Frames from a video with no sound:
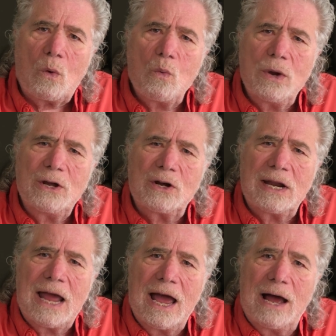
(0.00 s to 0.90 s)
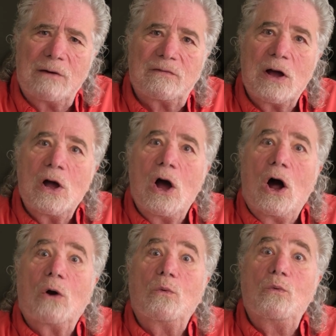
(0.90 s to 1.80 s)
we are going to have
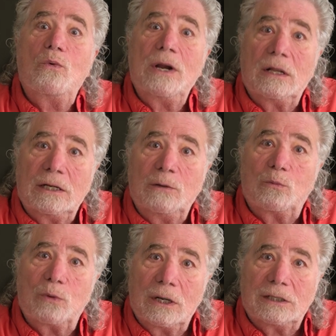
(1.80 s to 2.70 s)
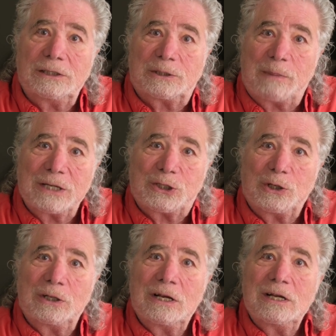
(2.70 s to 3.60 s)
a really, really
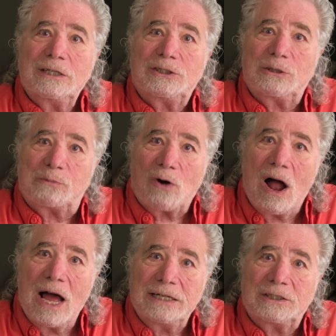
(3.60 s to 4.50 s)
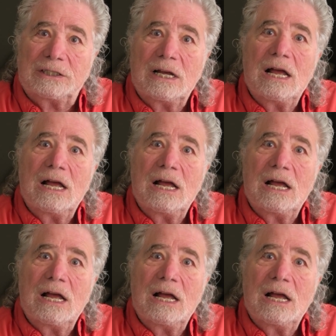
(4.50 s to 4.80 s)
special surprise.